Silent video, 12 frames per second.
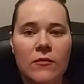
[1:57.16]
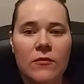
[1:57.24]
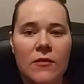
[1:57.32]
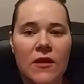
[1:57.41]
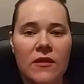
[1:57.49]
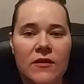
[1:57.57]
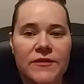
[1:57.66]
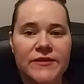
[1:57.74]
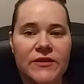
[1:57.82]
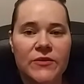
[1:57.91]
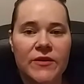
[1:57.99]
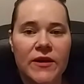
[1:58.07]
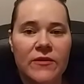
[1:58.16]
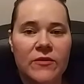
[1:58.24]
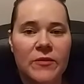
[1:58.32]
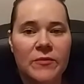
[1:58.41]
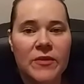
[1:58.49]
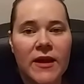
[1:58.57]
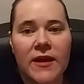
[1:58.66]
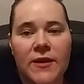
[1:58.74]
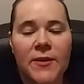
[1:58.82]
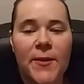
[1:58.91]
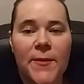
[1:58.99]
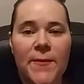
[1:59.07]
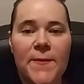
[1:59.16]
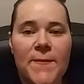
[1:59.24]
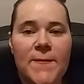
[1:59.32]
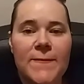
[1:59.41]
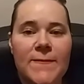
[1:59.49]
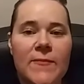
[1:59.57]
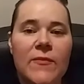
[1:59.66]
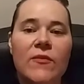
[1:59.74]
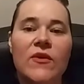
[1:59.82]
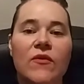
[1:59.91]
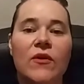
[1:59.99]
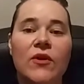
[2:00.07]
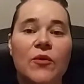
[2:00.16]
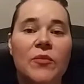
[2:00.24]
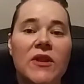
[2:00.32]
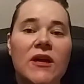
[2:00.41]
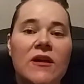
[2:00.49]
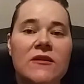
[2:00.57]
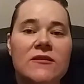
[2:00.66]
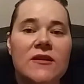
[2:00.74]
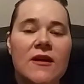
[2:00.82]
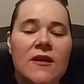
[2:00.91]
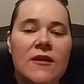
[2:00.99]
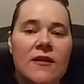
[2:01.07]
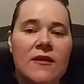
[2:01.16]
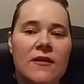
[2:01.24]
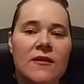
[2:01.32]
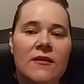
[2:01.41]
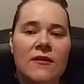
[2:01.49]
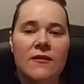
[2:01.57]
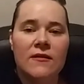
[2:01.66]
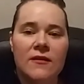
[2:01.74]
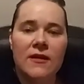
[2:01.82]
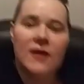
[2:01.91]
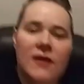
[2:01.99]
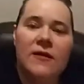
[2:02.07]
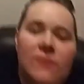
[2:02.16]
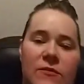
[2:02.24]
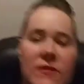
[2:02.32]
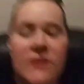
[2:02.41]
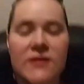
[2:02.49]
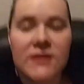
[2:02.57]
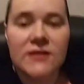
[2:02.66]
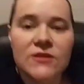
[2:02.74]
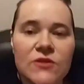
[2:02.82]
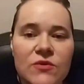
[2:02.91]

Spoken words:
then there's no game to be played. If there are no players, the game ceased